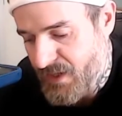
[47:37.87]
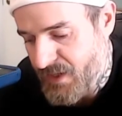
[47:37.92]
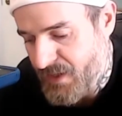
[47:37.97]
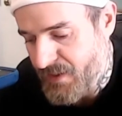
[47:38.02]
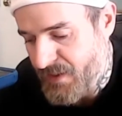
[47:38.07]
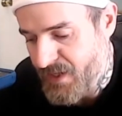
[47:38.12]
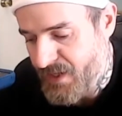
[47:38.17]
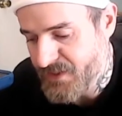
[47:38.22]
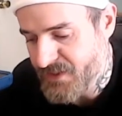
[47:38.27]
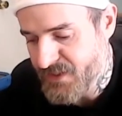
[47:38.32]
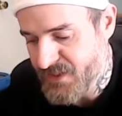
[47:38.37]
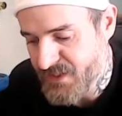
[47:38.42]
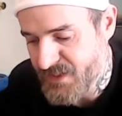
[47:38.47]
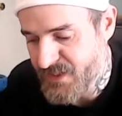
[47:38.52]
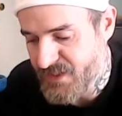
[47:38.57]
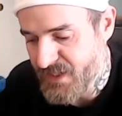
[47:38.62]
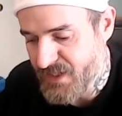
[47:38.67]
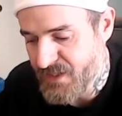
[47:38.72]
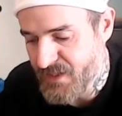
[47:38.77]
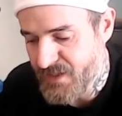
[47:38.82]
And
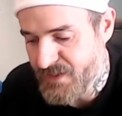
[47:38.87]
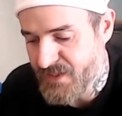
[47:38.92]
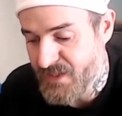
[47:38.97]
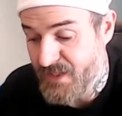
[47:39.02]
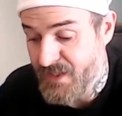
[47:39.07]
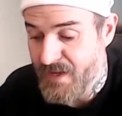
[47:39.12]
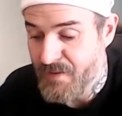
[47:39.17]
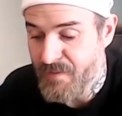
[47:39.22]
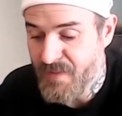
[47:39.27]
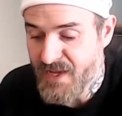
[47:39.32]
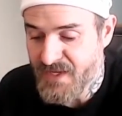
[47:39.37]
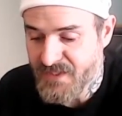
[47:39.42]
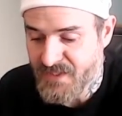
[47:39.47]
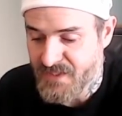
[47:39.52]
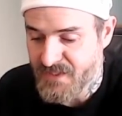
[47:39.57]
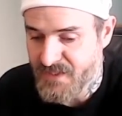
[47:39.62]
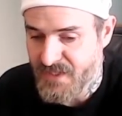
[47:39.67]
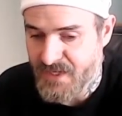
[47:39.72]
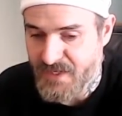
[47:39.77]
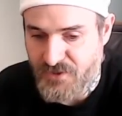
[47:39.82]
to them, that's
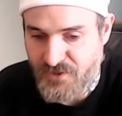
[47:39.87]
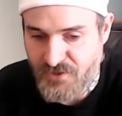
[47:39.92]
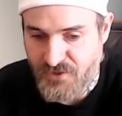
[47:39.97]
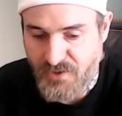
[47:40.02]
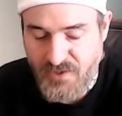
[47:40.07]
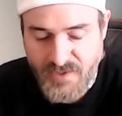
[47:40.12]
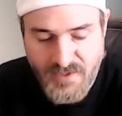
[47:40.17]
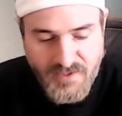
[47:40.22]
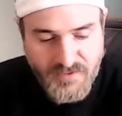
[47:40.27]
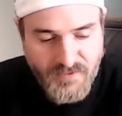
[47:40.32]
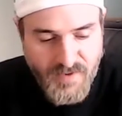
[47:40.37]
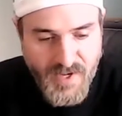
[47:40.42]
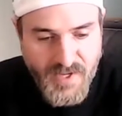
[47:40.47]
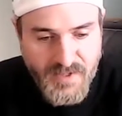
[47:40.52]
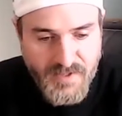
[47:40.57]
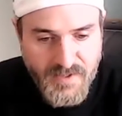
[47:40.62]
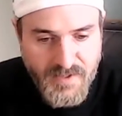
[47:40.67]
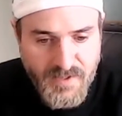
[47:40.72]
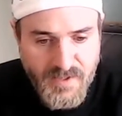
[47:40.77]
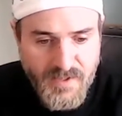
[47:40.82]
essential, right?